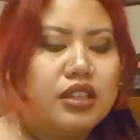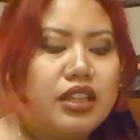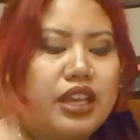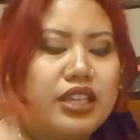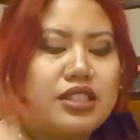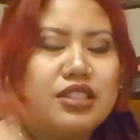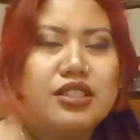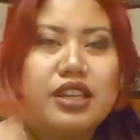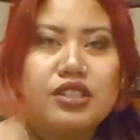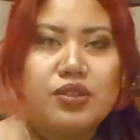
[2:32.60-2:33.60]
I tend to
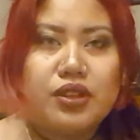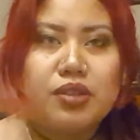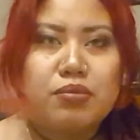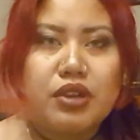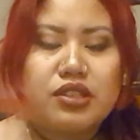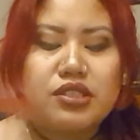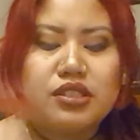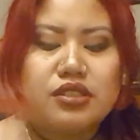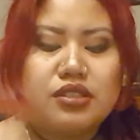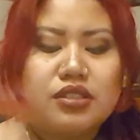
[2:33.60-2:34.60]
like doing
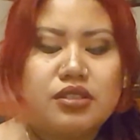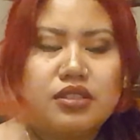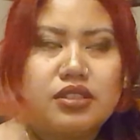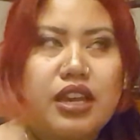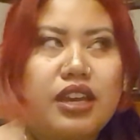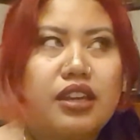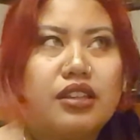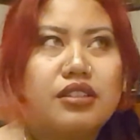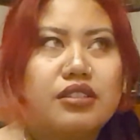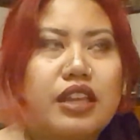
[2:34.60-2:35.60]
impression. I
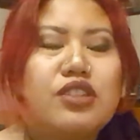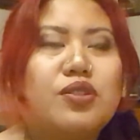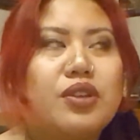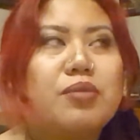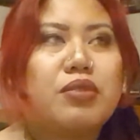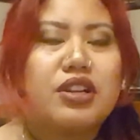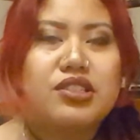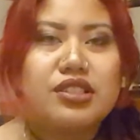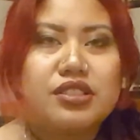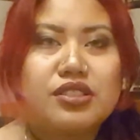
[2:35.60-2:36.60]
like doing
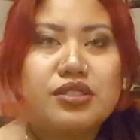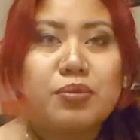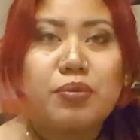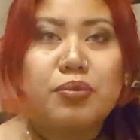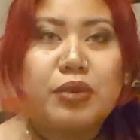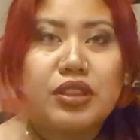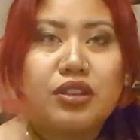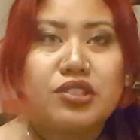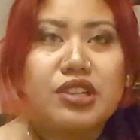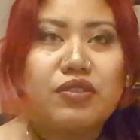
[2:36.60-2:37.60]
impressions when they're
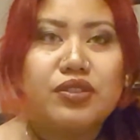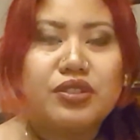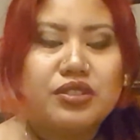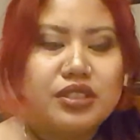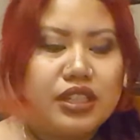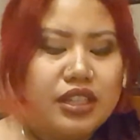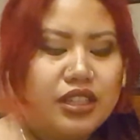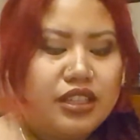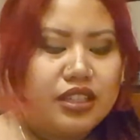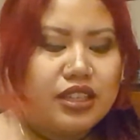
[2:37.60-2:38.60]
shuffled
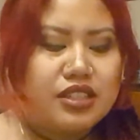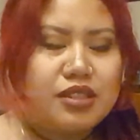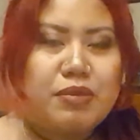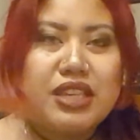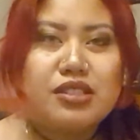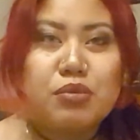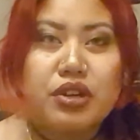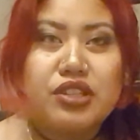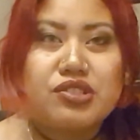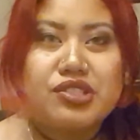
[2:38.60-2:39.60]
because it makes it more
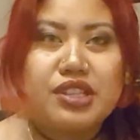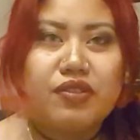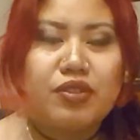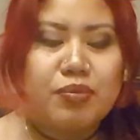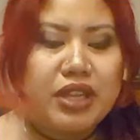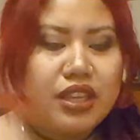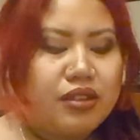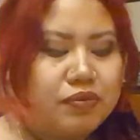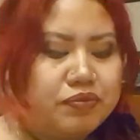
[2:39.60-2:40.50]
interesting for me.